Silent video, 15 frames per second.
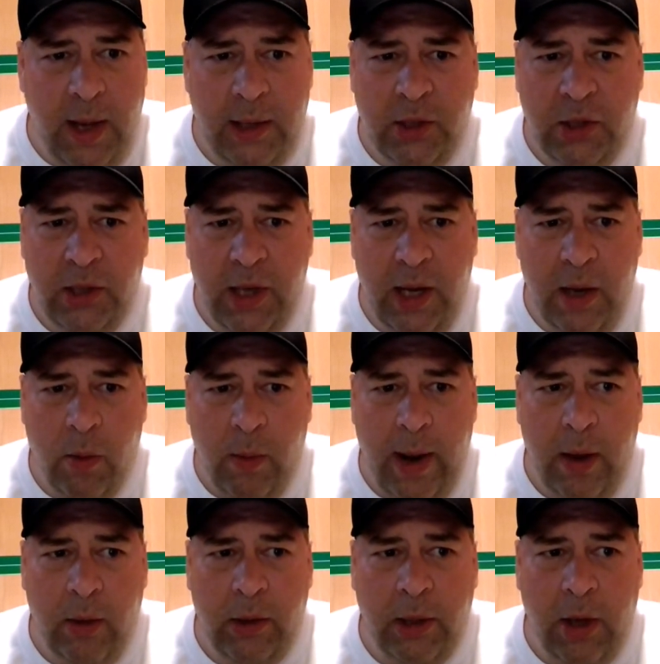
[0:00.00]
I'd say
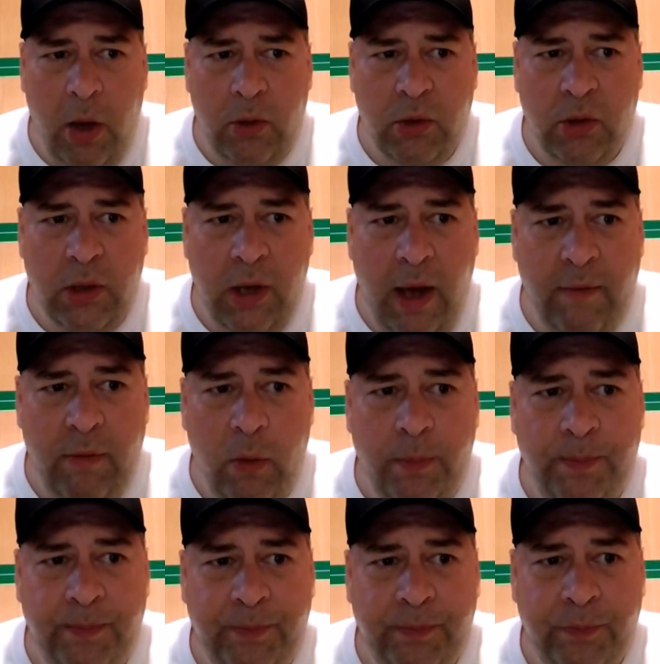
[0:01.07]
around a ghost
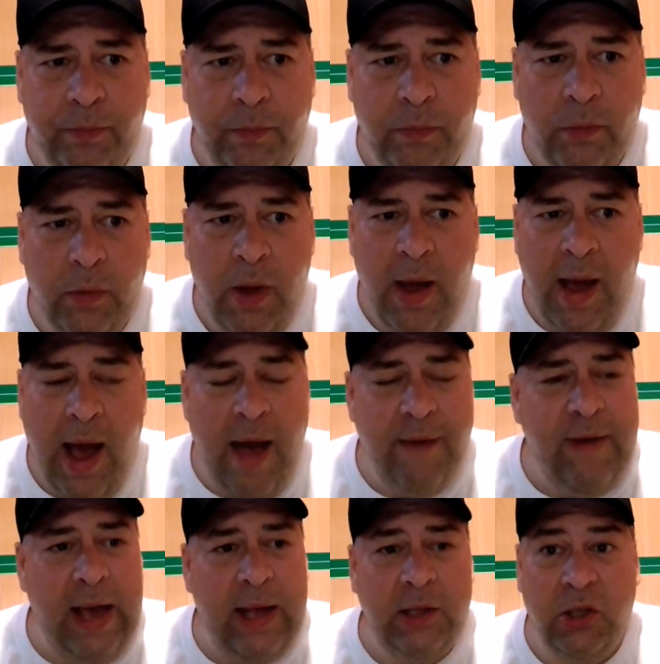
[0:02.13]
level.
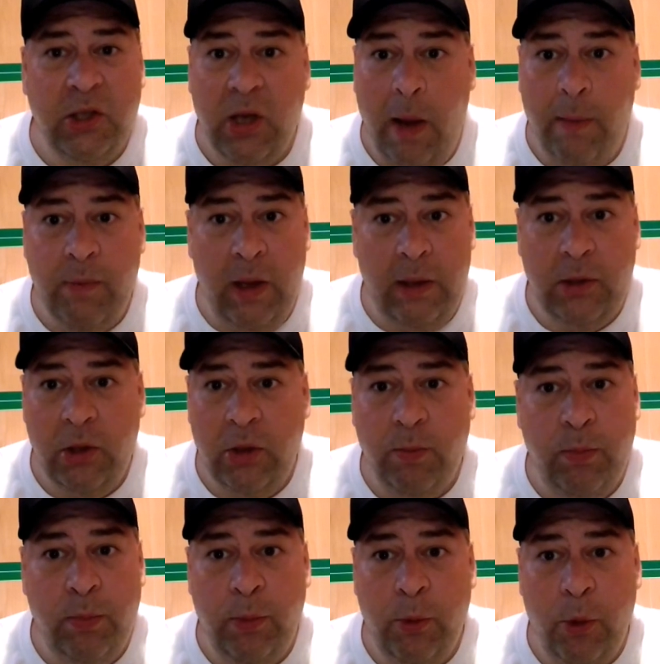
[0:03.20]
I've had some that
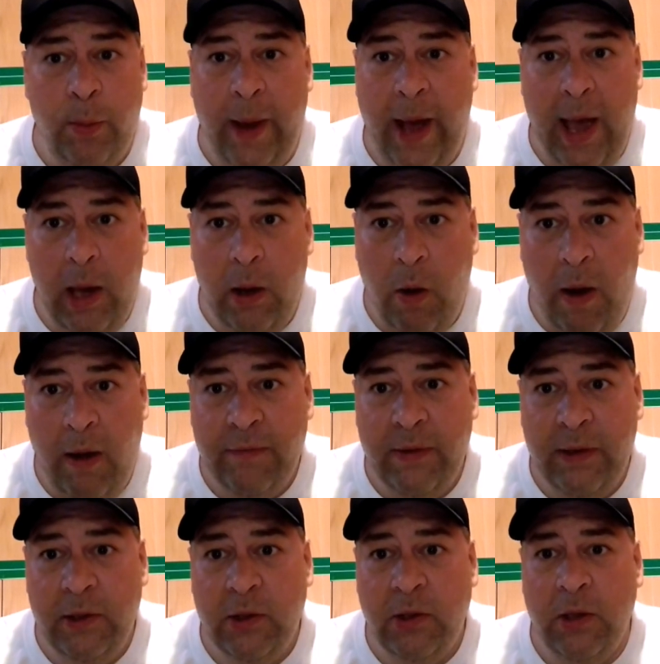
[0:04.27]
just blew my hat
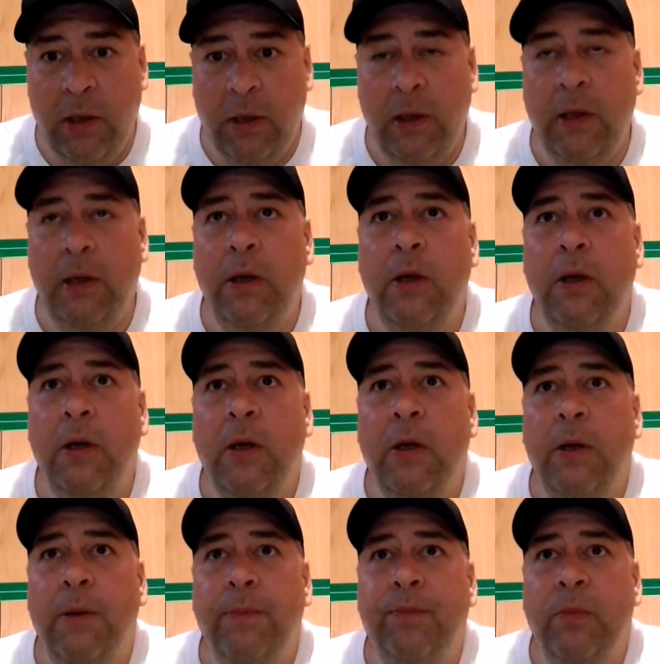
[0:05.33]
off instantly.
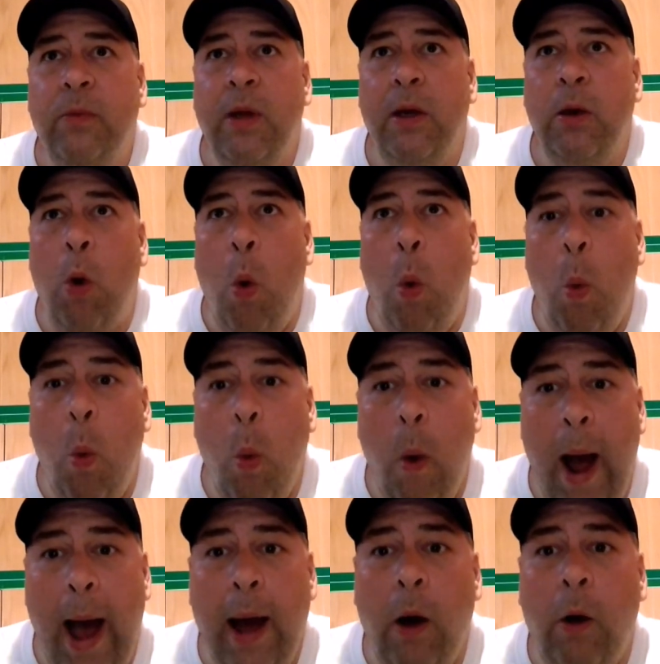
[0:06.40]
Like,
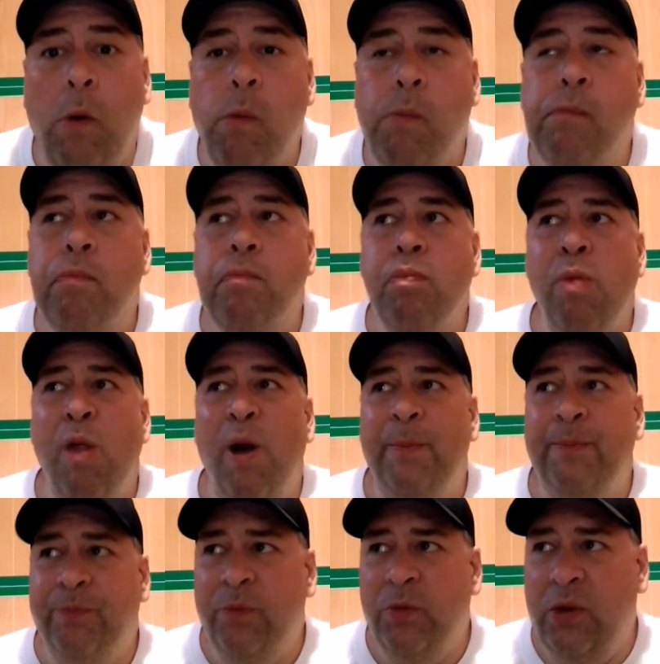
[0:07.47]
wow.
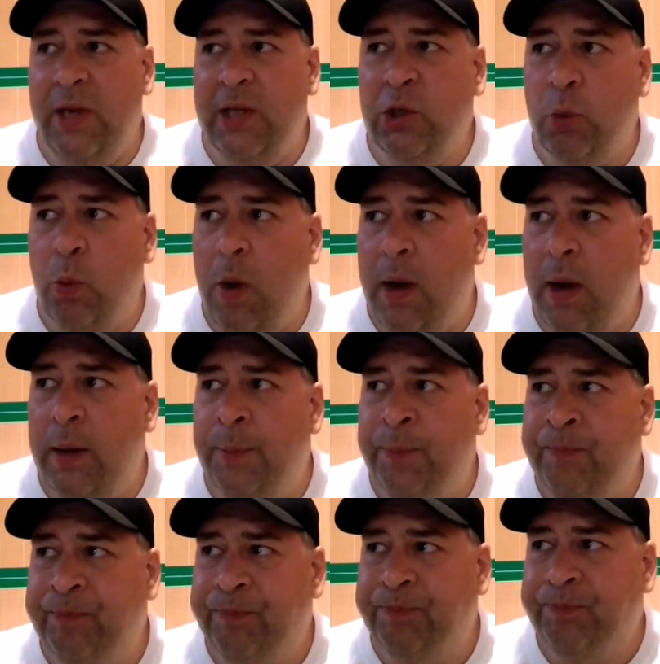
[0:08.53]
This
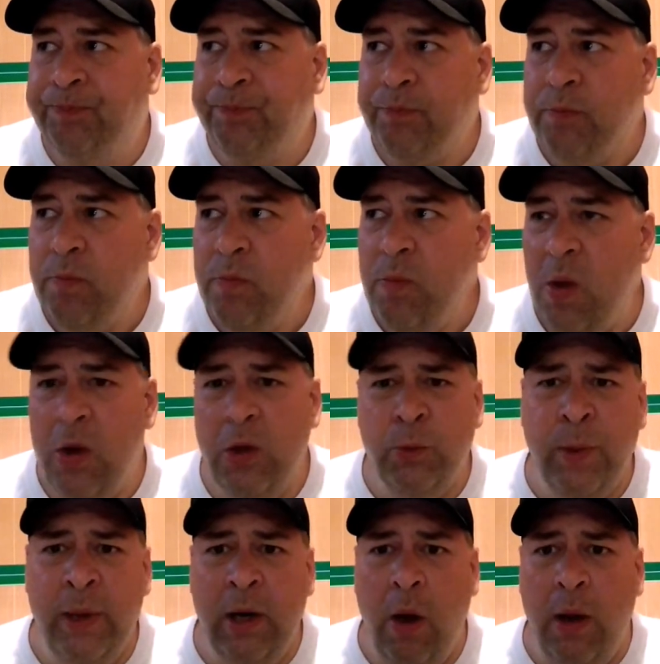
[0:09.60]
one,
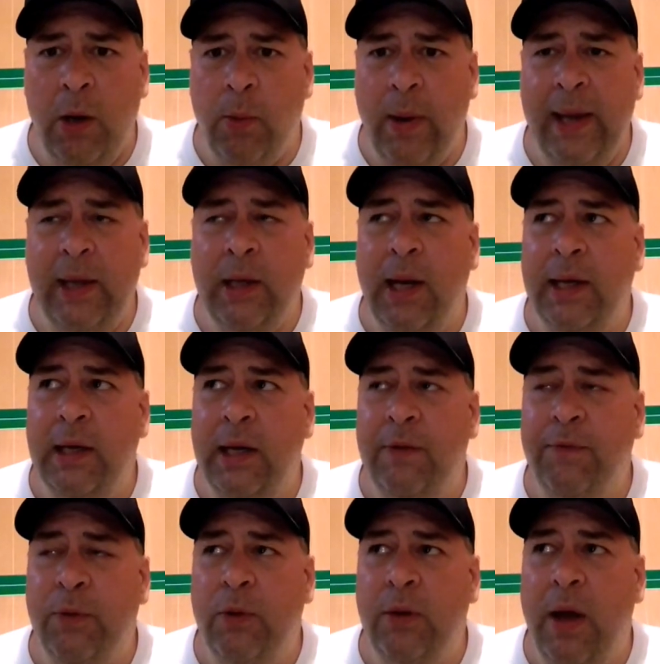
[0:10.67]
there's been a lot of rain
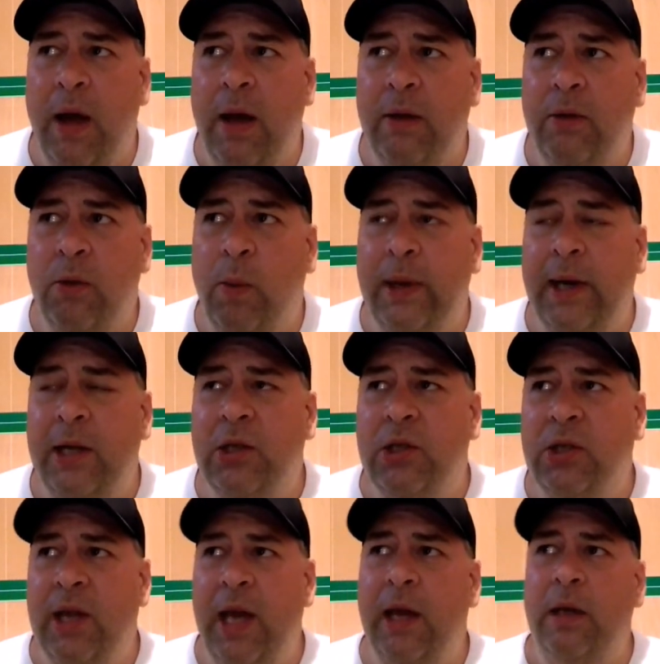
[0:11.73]
lately for uh, the one I
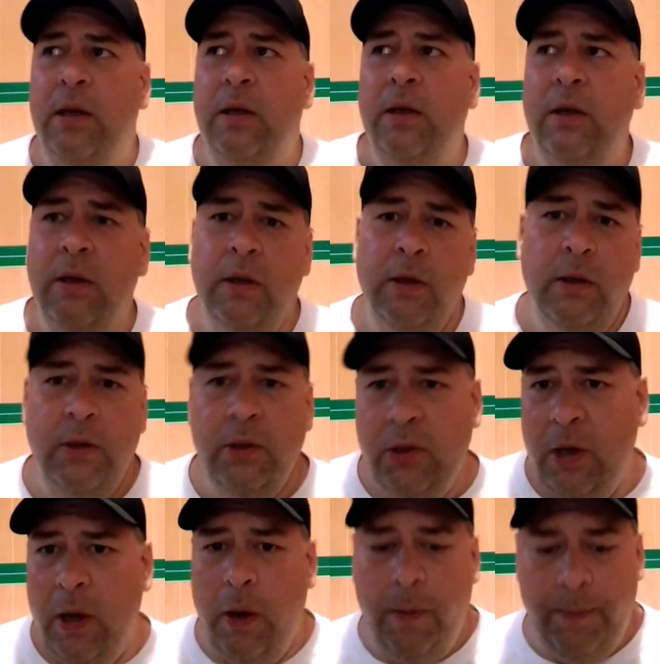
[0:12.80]
just ate.
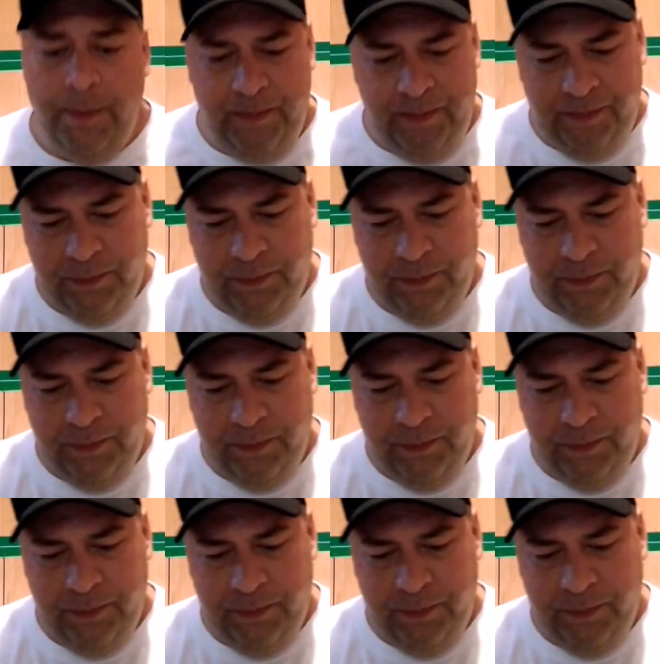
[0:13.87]
So